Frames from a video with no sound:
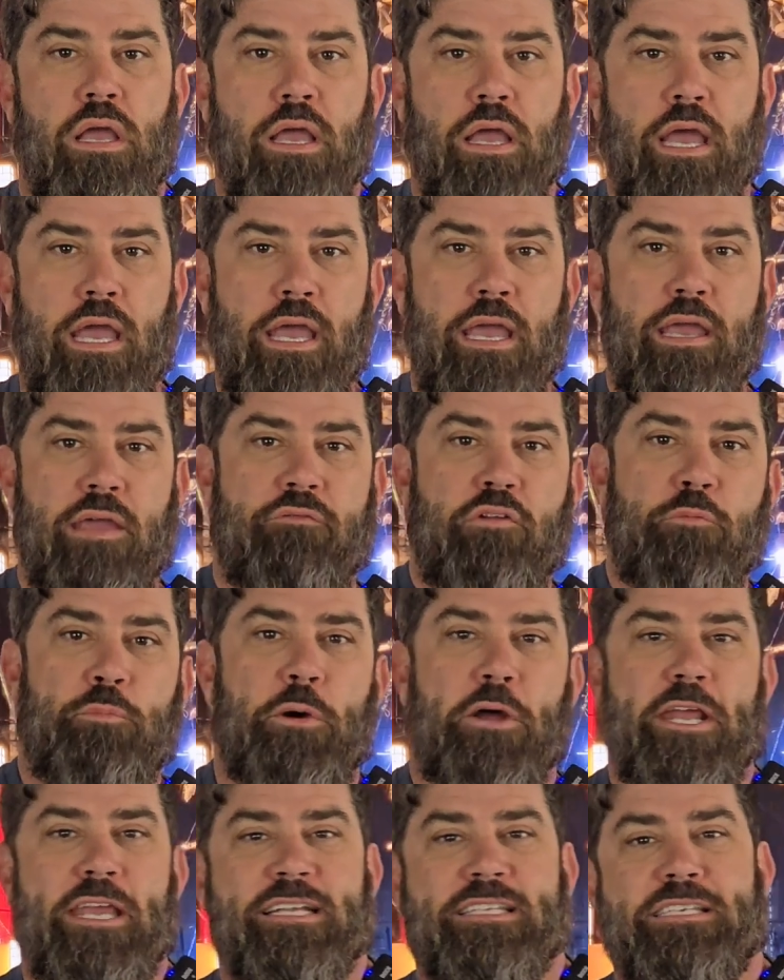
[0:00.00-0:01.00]
Hey
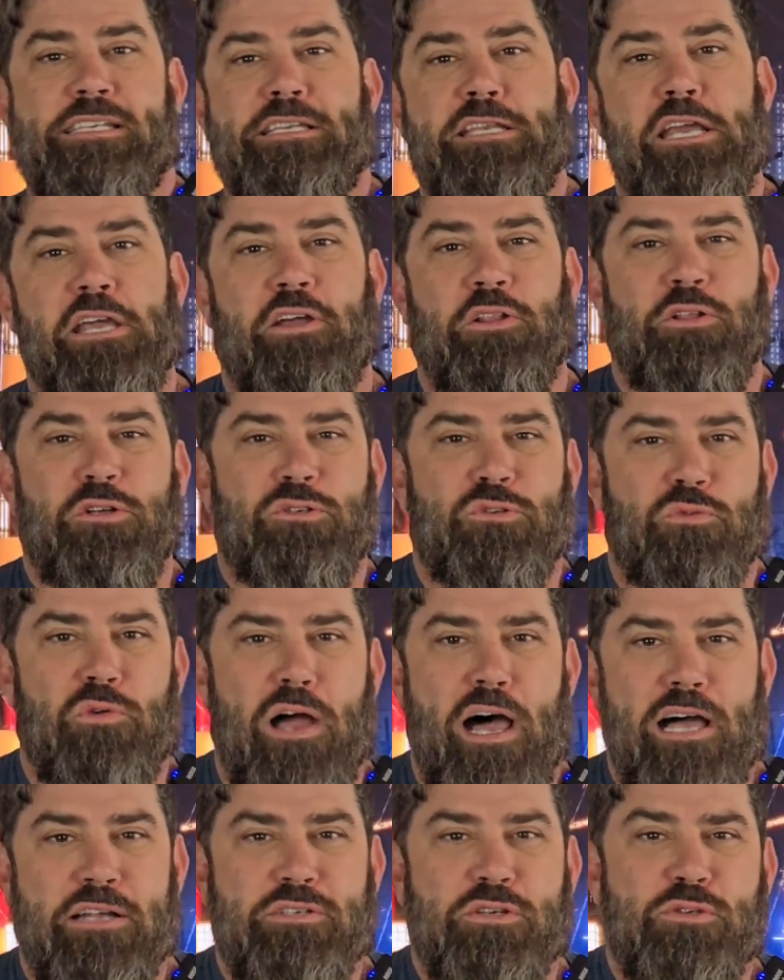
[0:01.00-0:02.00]
everybody, it's Nicholas
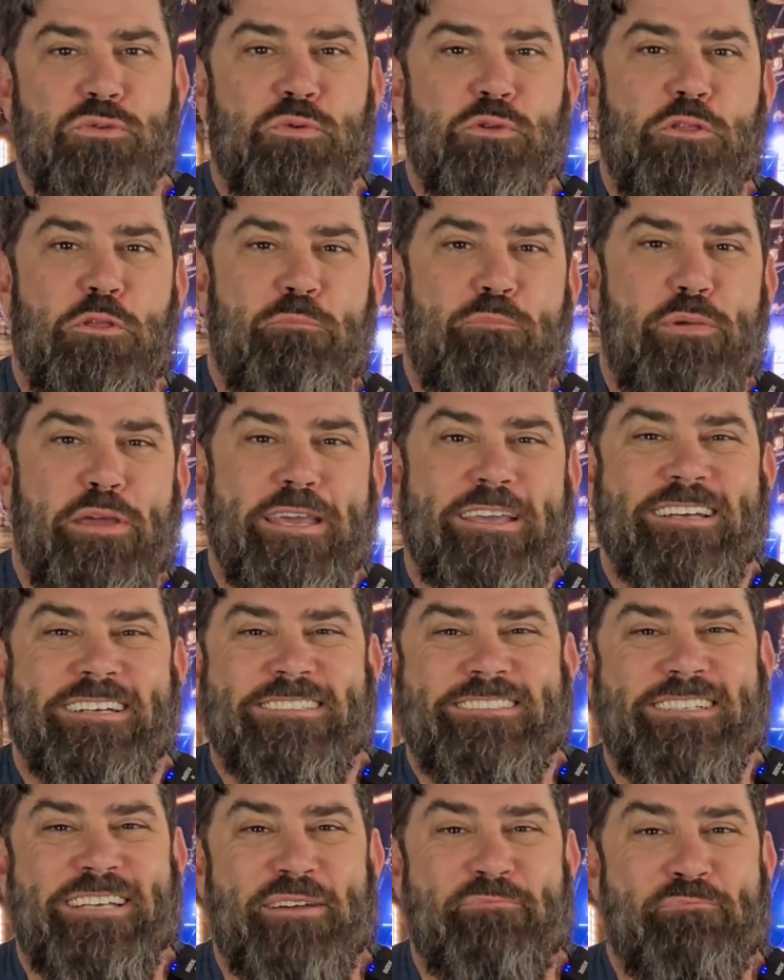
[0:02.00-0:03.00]
Rogers with the Big
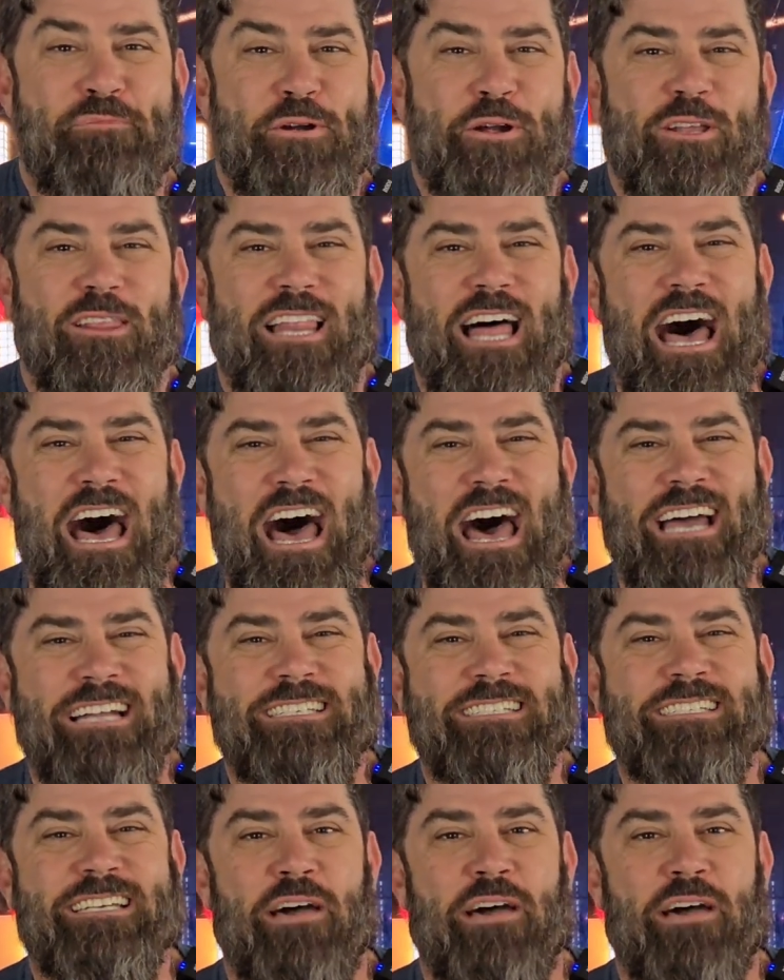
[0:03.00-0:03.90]
Timber Lodge,